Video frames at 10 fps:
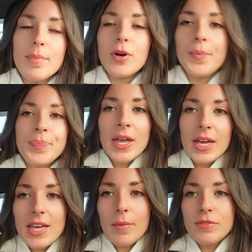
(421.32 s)
But
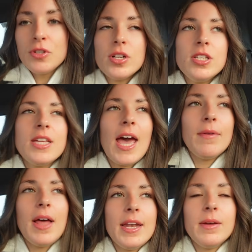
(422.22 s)
yeah, we've just got to the
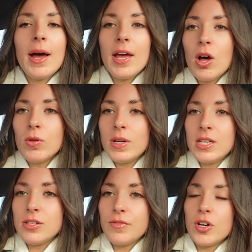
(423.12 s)
outlet anyway. I'll
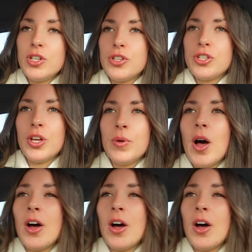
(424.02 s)
need to find a Sue.